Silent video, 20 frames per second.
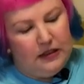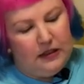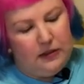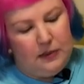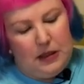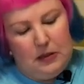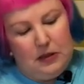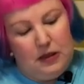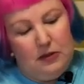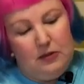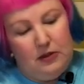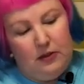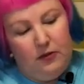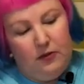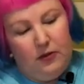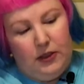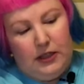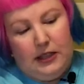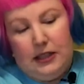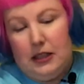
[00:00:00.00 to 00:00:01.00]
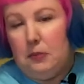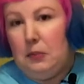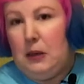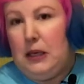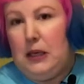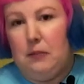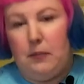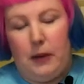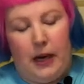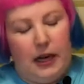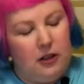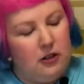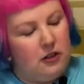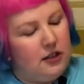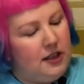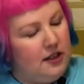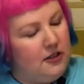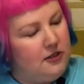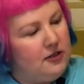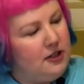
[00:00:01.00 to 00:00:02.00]
maybe even fill in the pink
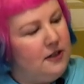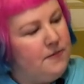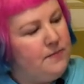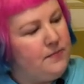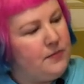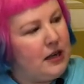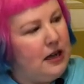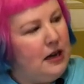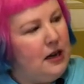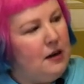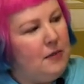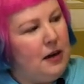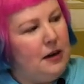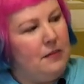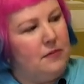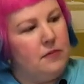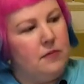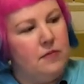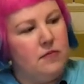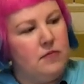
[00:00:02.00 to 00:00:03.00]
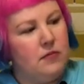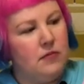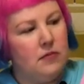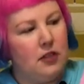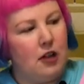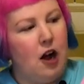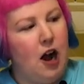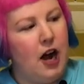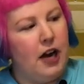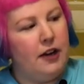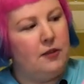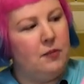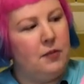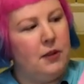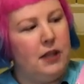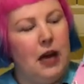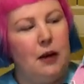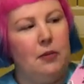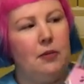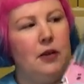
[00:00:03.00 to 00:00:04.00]
background. Um, I'm kind of a
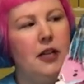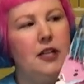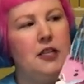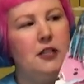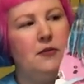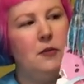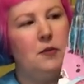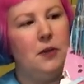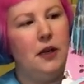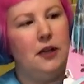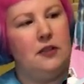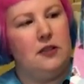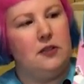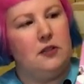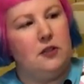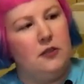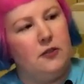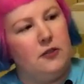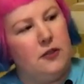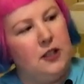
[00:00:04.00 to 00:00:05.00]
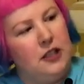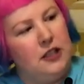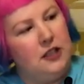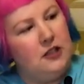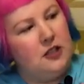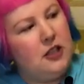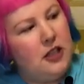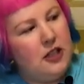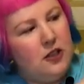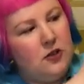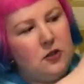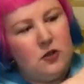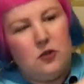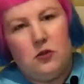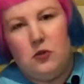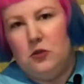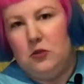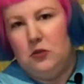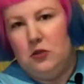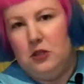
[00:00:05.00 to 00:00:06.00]
bit apprehensive about this sort of
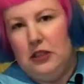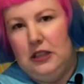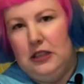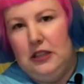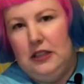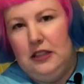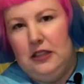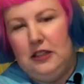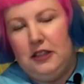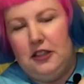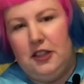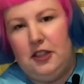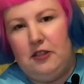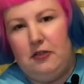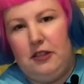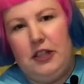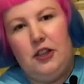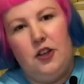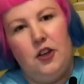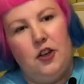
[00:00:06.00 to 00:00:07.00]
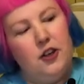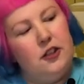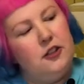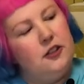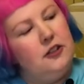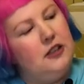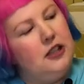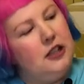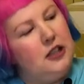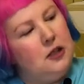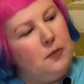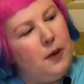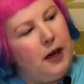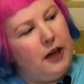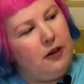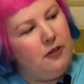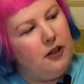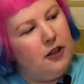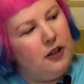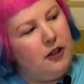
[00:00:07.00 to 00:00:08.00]
tinsel glittery curtain in the
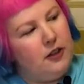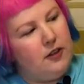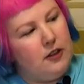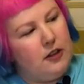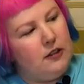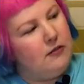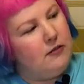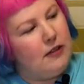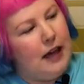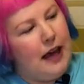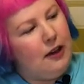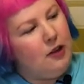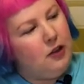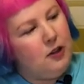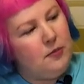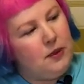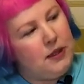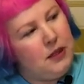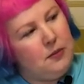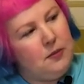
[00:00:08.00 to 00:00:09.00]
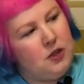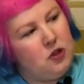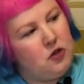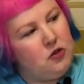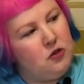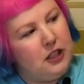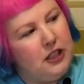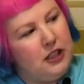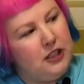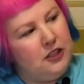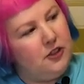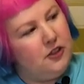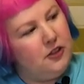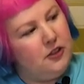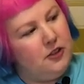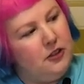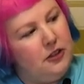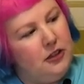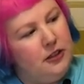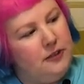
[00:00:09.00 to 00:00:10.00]
background. I think that could be a bit tricky to
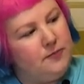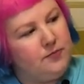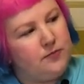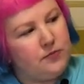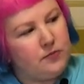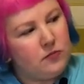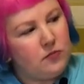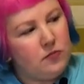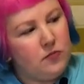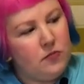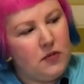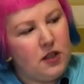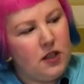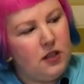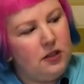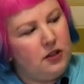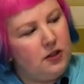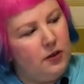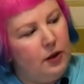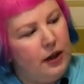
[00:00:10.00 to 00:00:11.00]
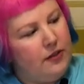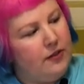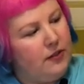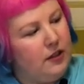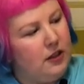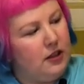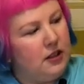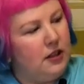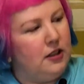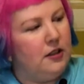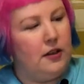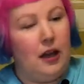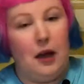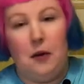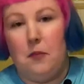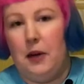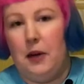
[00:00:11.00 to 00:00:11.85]
do. So I think uh, that